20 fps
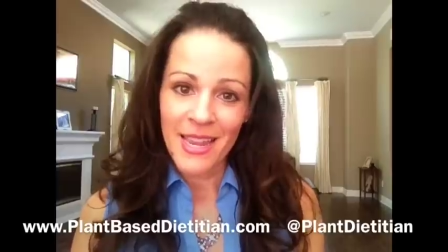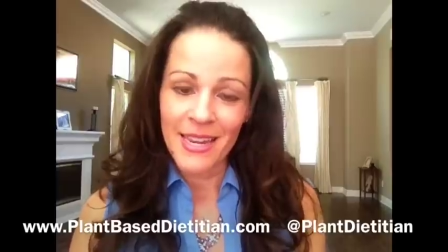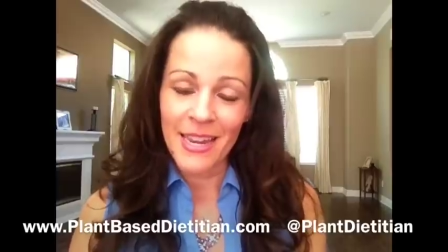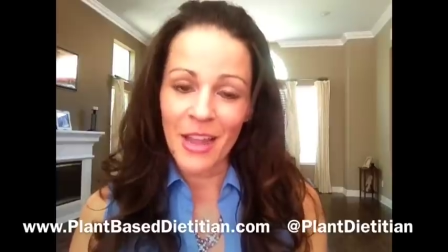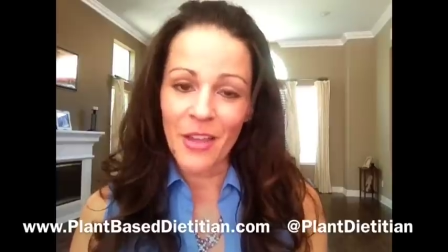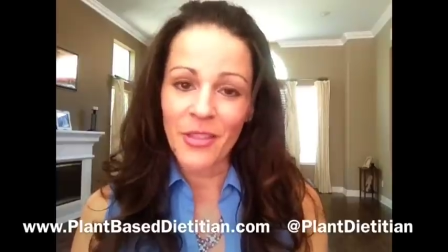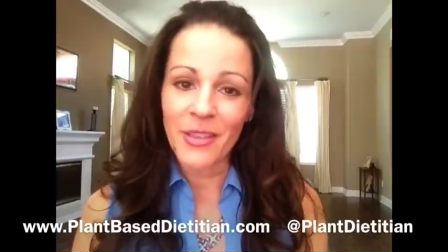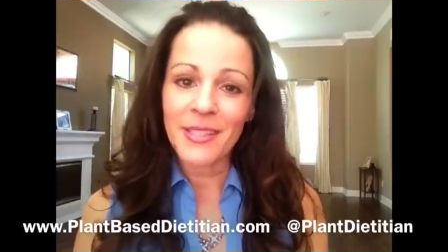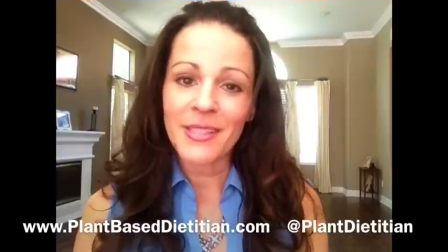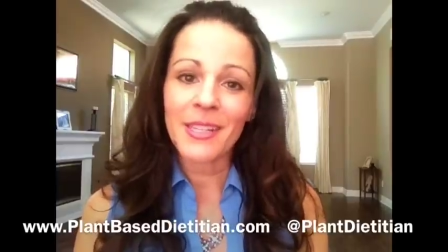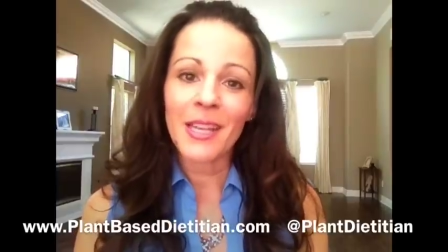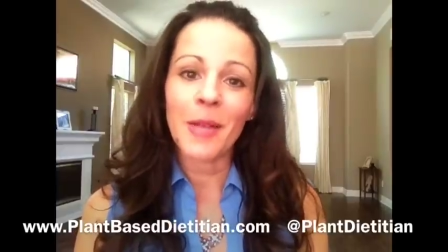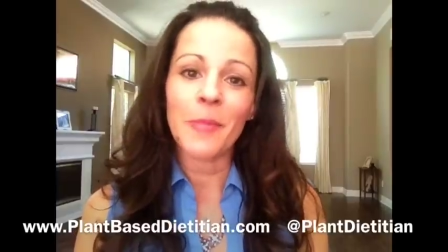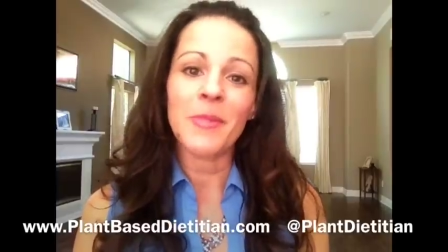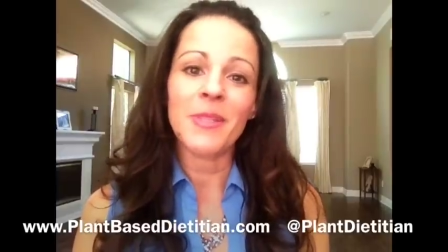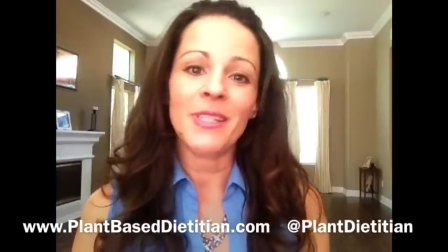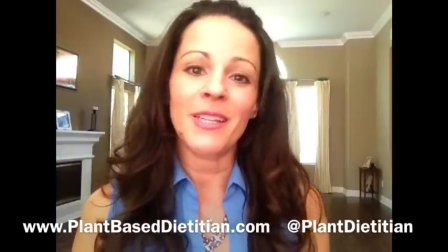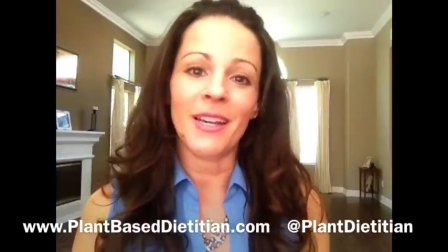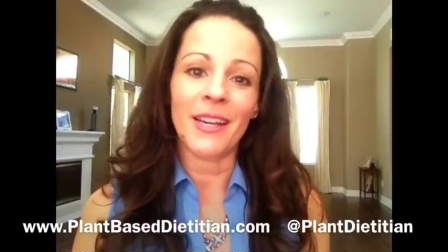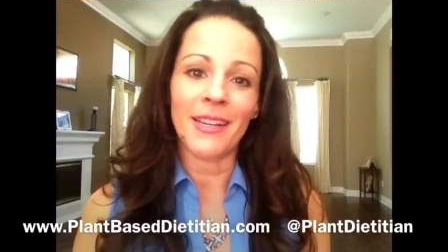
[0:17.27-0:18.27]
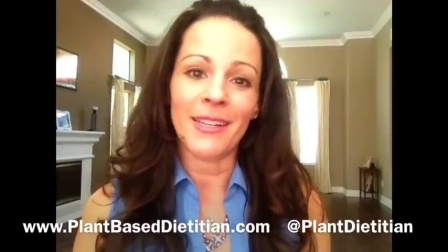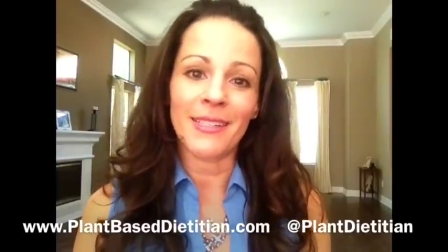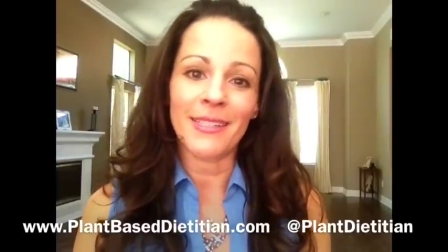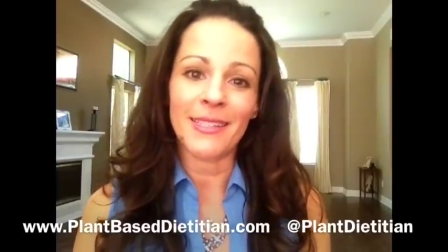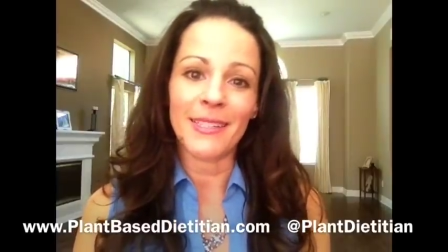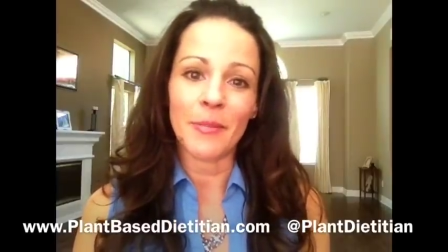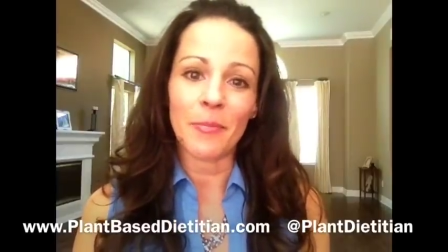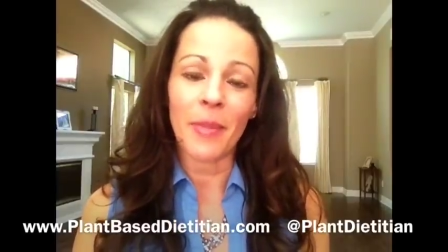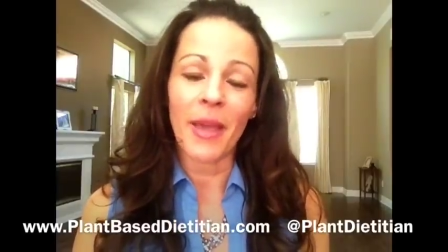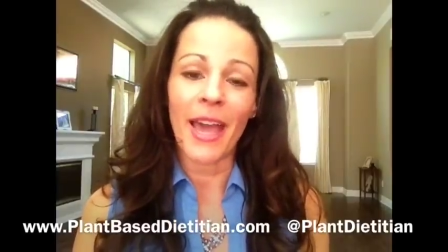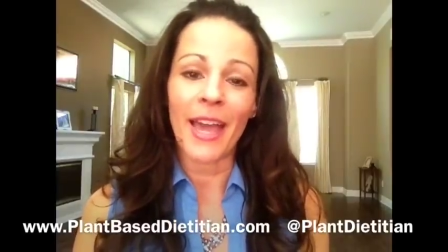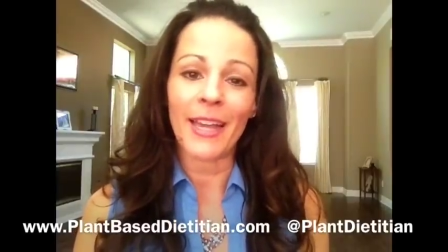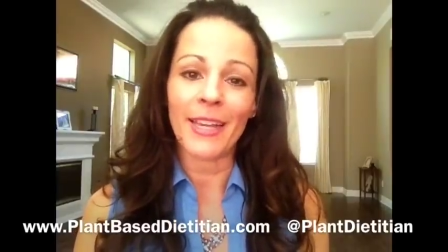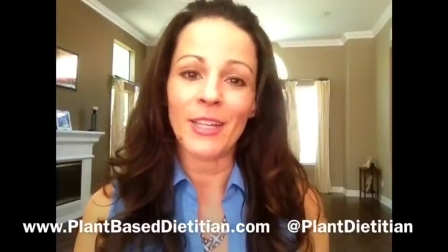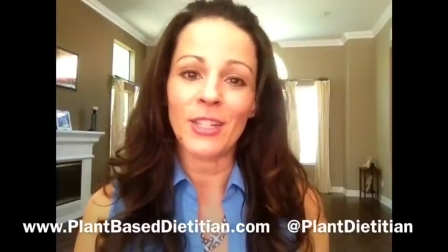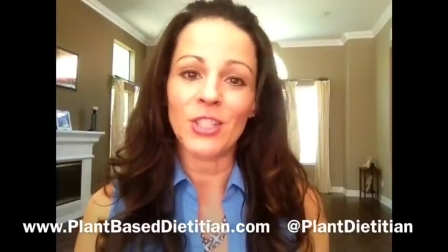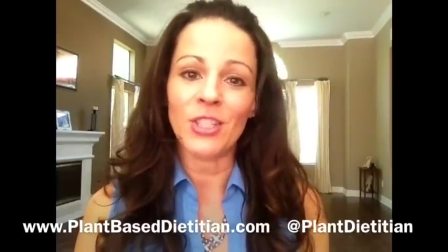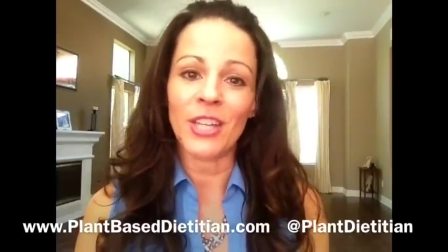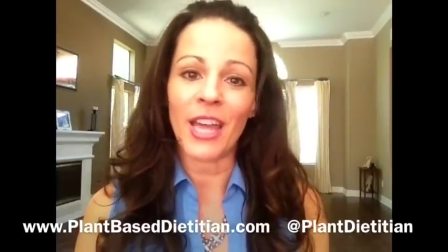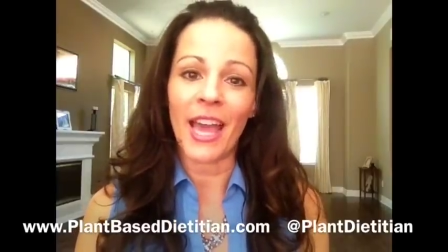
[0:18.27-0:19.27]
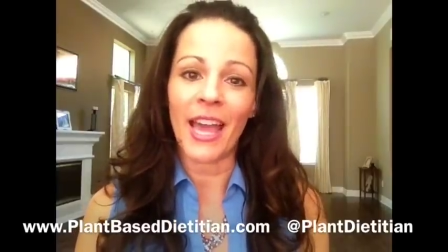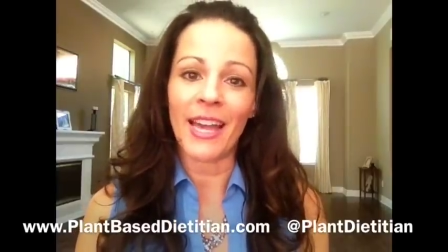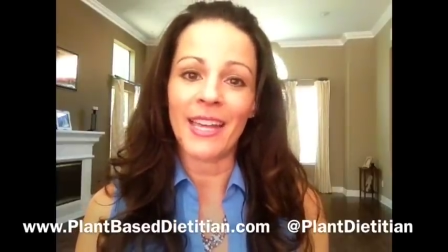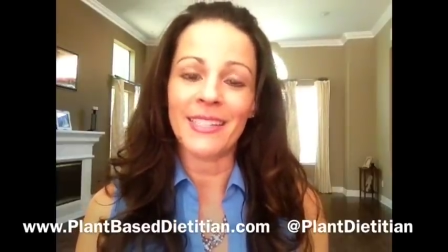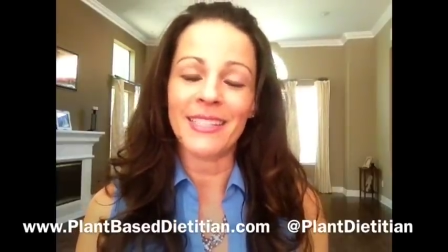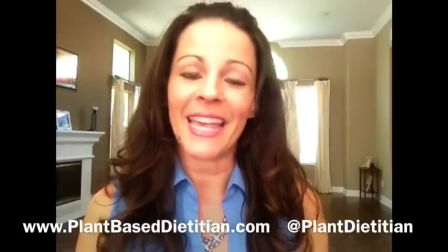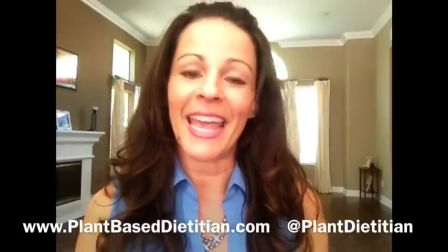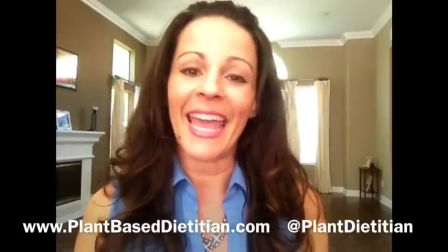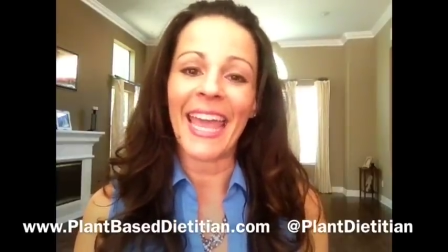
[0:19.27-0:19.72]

Now this comes to us packaged as